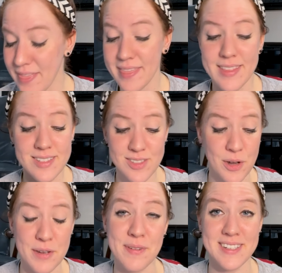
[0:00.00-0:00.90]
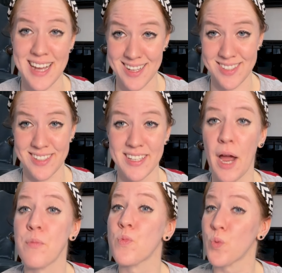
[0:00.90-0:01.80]
This is going fantastically.
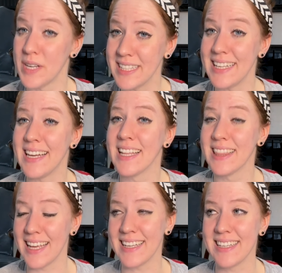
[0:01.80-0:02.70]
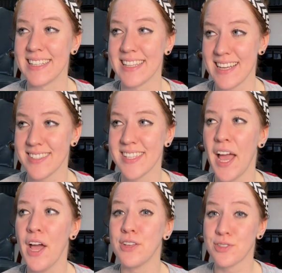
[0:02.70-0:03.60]
I'm really liking this.
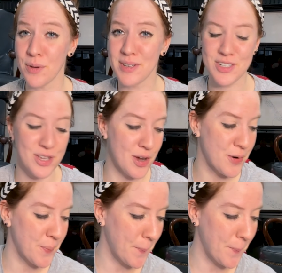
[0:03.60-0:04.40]
So much so